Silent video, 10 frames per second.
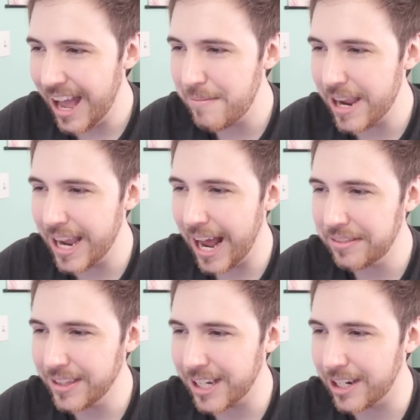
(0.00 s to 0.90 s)
Nah, man,
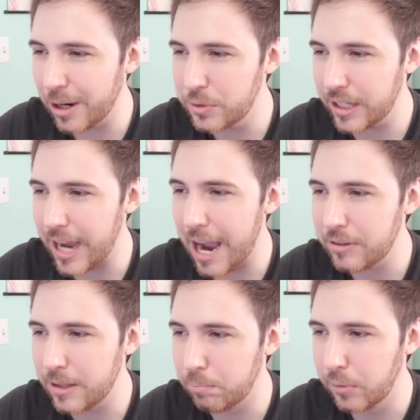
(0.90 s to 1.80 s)
I think I'll go with the guy
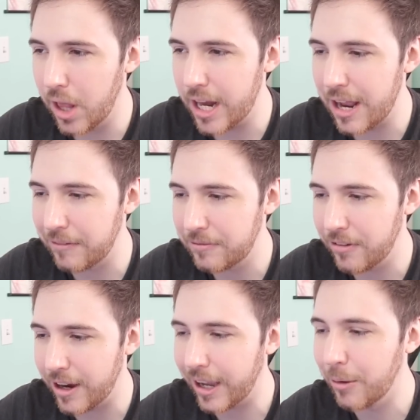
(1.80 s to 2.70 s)
with the blood every
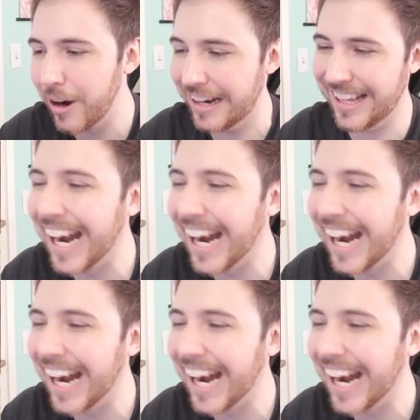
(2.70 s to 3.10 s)
fucking where.